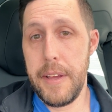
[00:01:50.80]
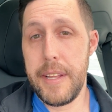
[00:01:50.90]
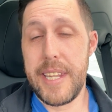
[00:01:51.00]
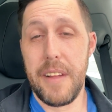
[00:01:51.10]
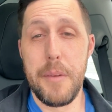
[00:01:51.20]

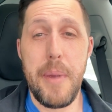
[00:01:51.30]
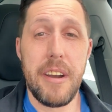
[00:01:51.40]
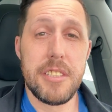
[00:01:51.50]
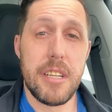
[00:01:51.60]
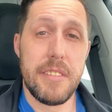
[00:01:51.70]
Now, the
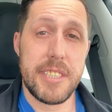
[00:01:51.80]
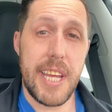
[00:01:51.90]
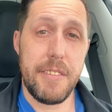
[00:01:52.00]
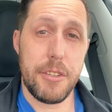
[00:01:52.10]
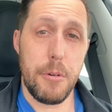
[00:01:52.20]
merits of the
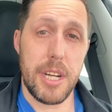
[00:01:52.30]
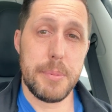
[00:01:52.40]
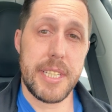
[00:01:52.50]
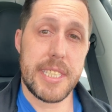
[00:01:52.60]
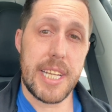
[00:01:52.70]
safety score has
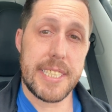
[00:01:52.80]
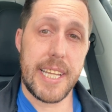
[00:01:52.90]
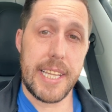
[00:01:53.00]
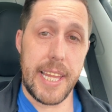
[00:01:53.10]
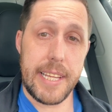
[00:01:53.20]
been discussed
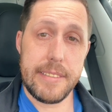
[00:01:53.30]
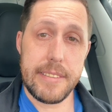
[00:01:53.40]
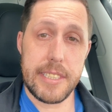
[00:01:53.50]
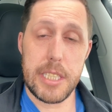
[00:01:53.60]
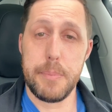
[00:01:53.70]
at length
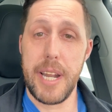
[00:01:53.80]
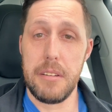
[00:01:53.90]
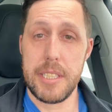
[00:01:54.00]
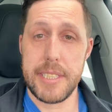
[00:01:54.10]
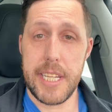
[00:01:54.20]
since it's been out
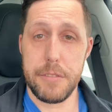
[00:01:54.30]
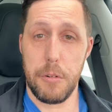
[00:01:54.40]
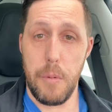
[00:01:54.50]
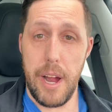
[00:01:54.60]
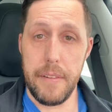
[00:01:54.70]
in the States for
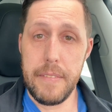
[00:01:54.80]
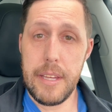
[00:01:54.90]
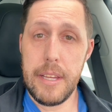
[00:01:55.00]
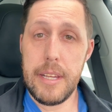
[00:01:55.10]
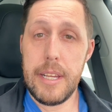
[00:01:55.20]
a while.
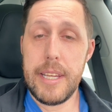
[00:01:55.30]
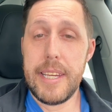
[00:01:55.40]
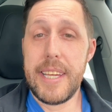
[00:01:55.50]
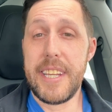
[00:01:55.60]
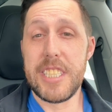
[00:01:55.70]

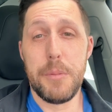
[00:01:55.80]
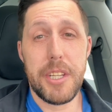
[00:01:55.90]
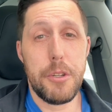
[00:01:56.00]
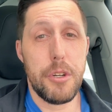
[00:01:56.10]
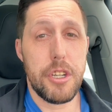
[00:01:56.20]
It doesn't
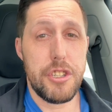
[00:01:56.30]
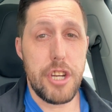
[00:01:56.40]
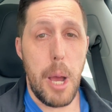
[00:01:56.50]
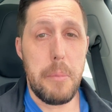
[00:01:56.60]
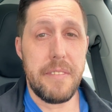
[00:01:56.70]
really do a good
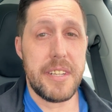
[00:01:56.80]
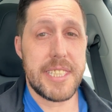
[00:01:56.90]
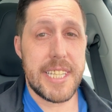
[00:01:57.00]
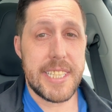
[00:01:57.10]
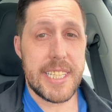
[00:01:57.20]
job of
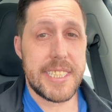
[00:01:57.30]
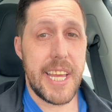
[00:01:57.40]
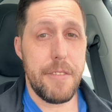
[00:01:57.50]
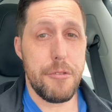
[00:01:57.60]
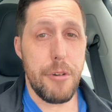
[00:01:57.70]
assessing a
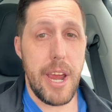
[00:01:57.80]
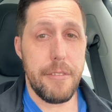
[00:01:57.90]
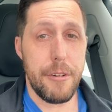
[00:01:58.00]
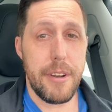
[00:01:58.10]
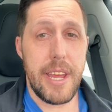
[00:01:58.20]
safe
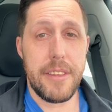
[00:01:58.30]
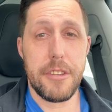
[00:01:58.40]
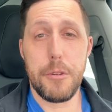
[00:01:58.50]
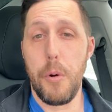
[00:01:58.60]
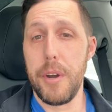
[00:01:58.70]
driver, and the
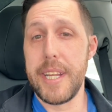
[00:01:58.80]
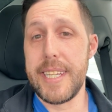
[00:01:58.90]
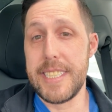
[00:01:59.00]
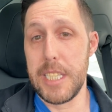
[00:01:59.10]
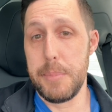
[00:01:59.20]
score can
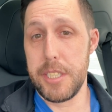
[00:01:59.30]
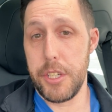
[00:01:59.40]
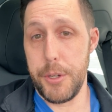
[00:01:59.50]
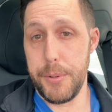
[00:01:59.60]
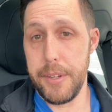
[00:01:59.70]
easily be
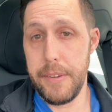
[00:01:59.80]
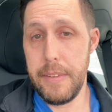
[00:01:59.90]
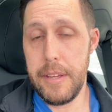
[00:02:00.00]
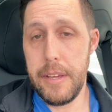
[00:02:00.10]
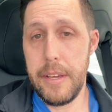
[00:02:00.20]
skewed.
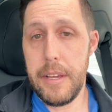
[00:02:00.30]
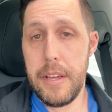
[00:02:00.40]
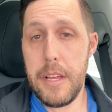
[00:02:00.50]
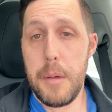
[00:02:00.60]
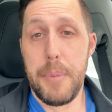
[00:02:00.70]

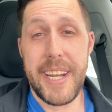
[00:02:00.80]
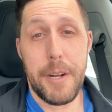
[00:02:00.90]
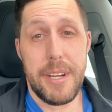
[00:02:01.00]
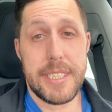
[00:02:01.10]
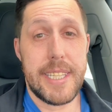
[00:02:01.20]
But
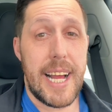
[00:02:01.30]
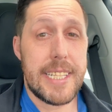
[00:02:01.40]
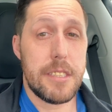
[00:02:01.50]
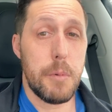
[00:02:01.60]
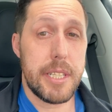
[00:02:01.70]
anyways,
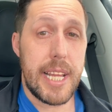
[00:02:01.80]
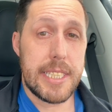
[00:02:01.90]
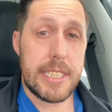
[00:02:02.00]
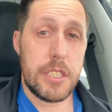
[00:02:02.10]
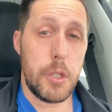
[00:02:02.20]
that's what
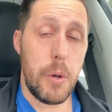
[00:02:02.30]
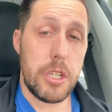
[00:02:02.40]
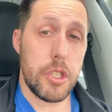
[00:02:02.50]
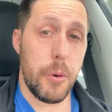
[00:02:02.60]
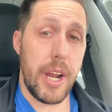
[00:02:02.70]
Tesla is doing,
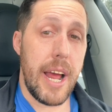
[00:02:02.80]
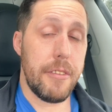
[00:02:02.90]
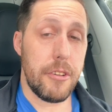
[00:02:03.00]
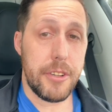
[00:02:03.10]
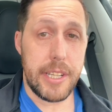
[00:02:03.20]
so to have
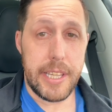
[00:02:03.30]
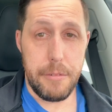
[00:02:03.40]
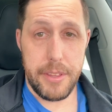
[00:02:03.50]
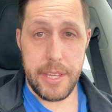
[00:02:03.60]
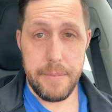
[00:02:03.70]
to learn to live
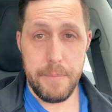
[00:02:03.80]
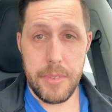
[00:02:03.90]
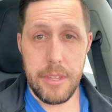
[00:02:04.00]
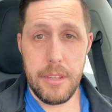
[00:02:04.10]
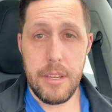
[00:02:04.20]
with it.
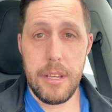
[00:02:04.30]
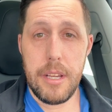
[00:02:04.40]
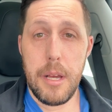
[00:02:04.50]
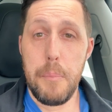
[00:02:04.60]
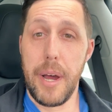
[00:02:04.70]

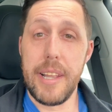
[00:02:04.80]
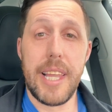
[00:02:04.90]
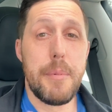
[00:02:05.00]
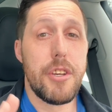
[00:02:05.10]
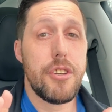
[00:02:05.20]
But
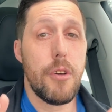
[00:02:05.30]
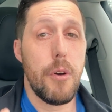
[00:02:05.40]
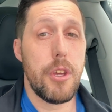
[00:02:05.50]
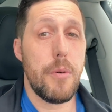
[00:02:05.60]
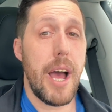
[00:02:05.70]
let me show
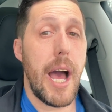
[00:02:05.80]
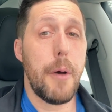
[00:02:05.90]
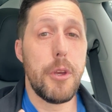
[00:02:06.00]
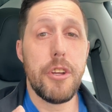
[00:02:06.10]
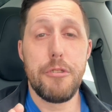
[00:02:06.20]
you how
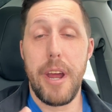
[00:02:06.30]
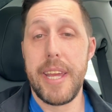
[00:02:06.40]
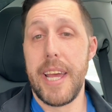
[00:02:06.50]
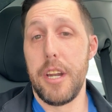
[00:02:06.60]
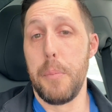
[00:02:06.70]
you can try to
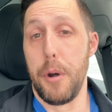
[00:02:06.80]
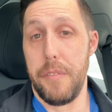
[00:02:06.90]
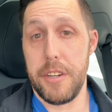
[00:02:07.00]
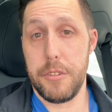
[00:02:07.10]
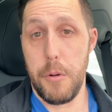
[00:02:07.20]
get a
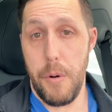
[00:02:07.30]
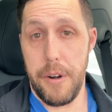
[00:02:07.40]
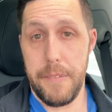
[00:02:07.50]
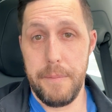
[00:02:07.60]
perfect score.